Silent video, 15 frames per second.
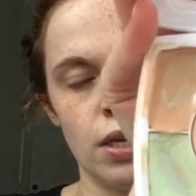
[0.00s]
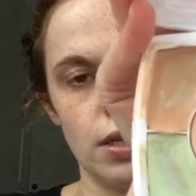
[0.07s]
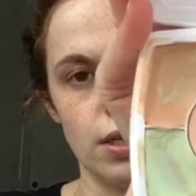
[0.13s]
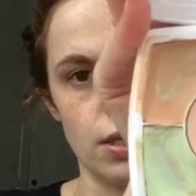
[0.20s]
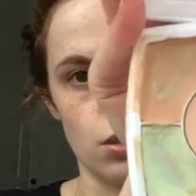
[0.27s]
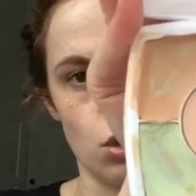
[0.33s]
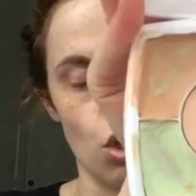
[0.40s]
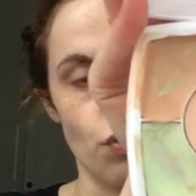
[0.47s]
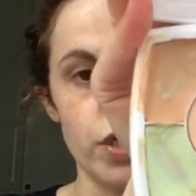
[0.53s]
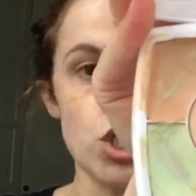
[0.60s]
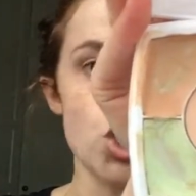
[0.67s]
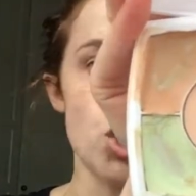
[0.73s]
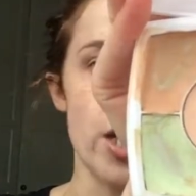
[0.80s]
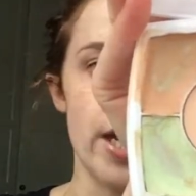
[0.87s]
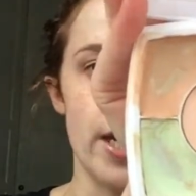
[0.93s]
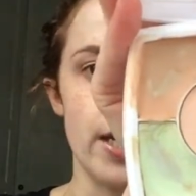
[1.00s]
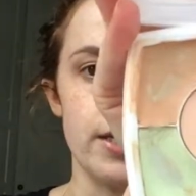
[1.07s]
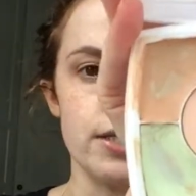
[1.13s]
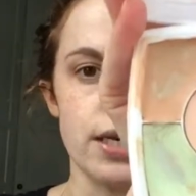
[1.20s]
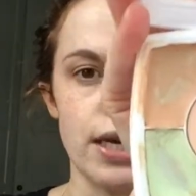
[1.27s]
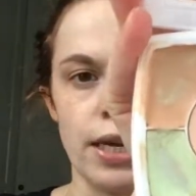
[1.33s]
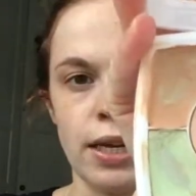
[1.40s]
this orange
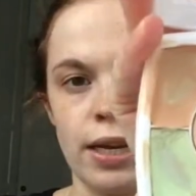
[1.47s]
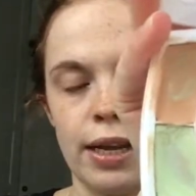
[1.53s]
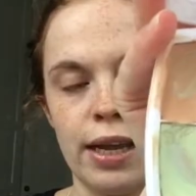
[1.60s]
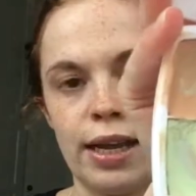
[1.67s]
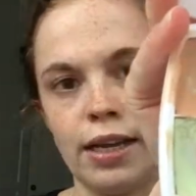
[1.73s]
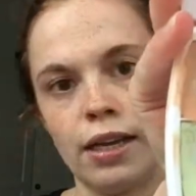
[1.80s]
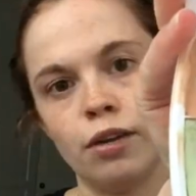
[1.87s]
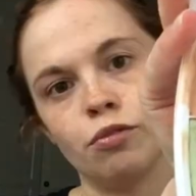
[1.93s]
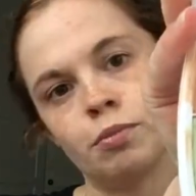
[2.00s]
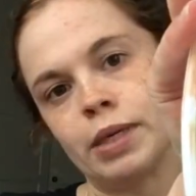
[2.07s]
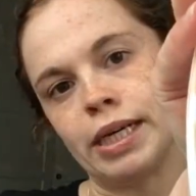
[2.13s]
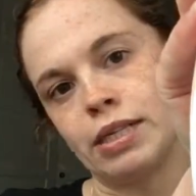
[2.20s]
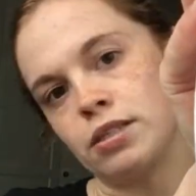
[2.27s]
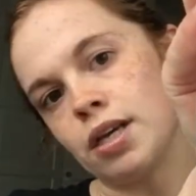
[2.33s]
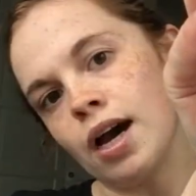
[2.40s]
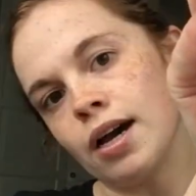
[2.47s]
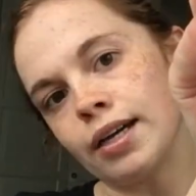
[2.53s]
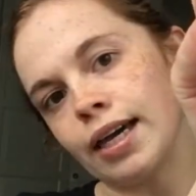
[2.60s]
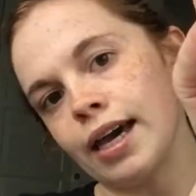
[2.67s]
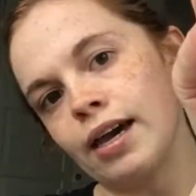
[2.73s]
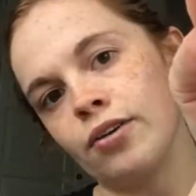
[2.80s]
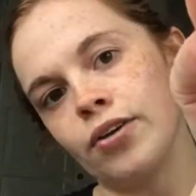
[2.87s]
shade in any of my dark
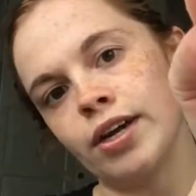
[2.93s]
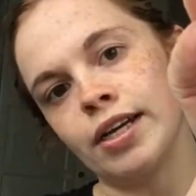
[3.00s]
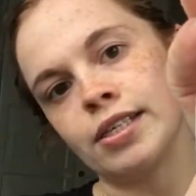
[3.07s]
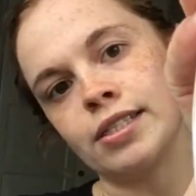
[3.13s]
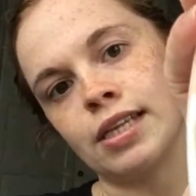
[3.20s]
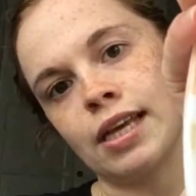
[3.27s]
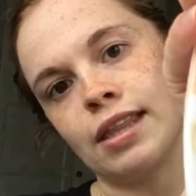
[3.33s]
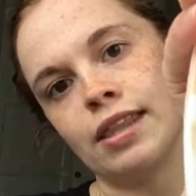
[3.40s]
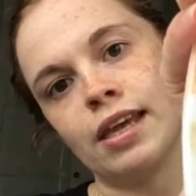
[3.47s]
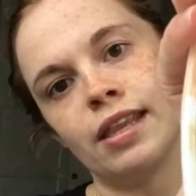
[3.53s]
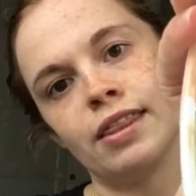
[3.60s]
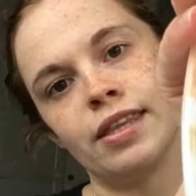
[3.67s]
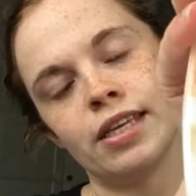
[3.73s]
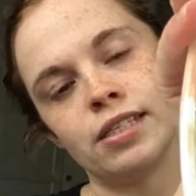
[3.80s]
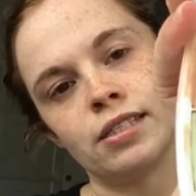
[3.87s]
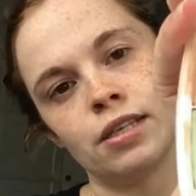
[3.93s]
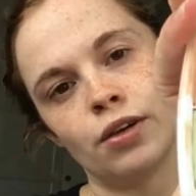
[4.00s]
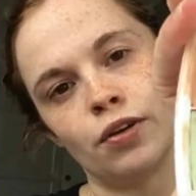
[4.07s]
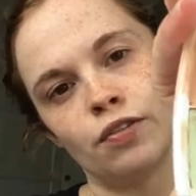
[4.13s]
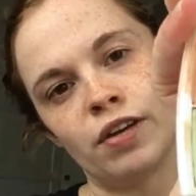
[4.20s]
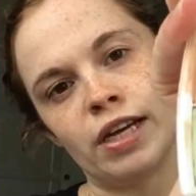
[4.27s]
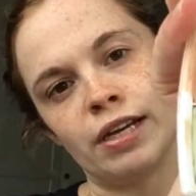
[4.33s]
areas, and then this
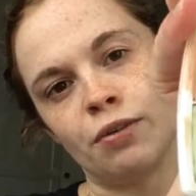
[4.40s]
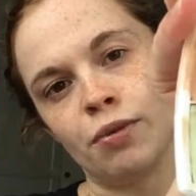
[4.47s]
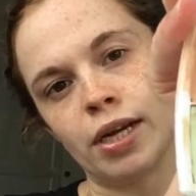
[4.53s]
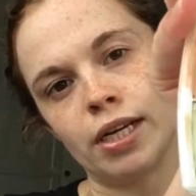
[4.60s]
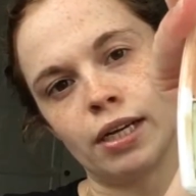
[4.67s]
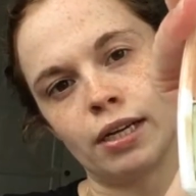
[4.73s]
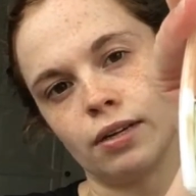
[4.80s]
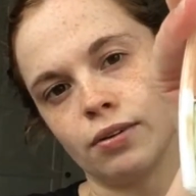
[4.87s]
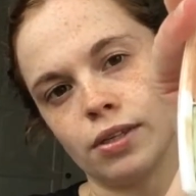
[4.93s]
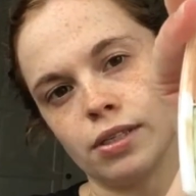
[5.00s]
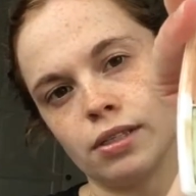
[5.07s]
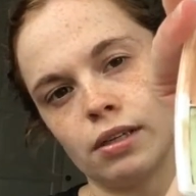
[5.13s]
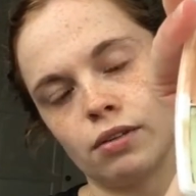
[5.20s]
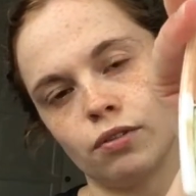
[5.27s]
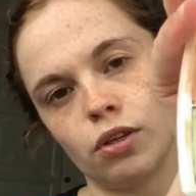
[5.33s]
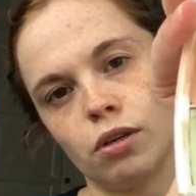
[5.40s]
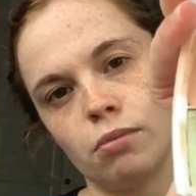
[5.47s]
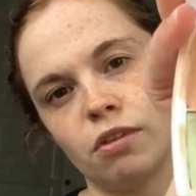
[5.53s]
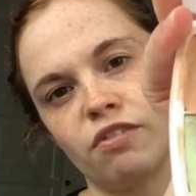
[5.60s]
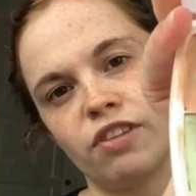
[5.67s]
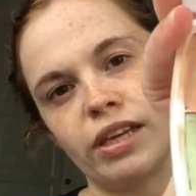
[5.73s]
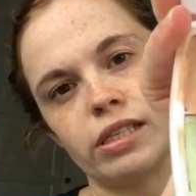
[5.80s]
over any red areas that I've got on
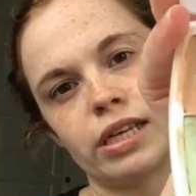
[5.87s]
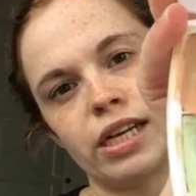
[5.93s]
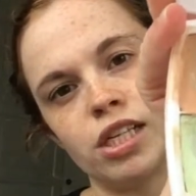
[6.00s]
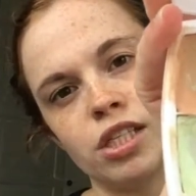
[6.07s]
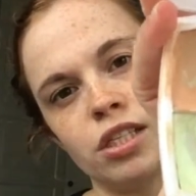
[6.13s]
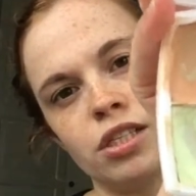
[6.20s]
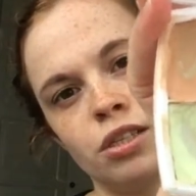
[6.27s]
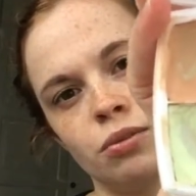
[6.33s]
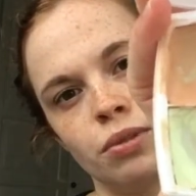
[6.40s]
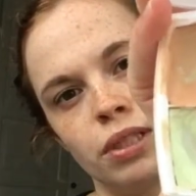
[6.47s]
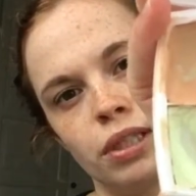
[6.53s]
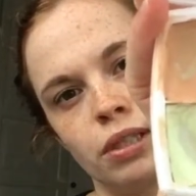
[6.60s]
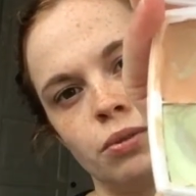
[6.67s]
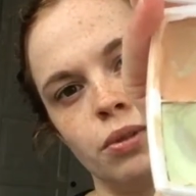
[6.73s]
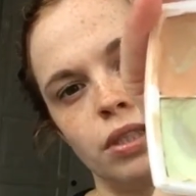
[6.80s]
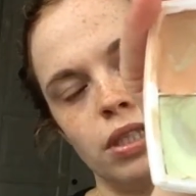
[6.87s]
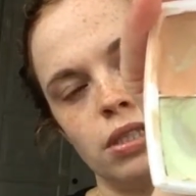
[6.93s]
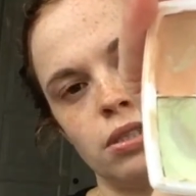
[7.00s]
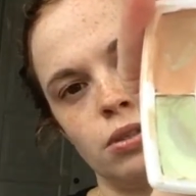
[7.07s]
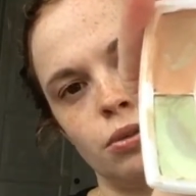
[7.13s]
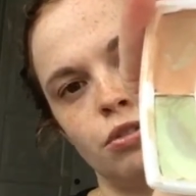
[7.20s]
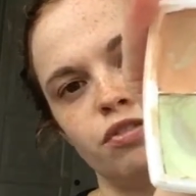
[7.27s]
my face. I actually don't really know what these
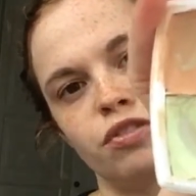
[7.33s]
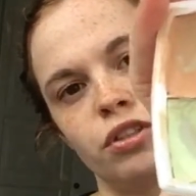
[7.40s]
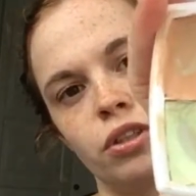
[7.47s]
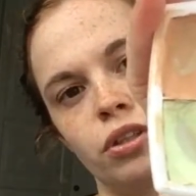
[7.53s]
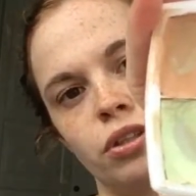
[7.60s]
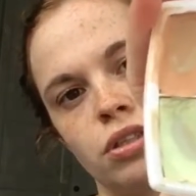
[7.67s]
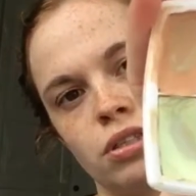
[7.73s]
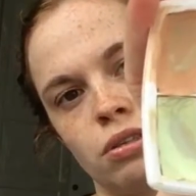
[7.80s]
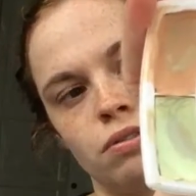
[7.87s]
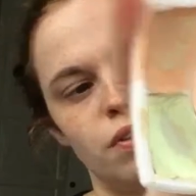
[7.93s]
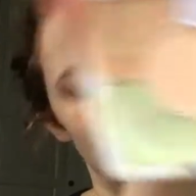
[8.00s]
two are for, so I've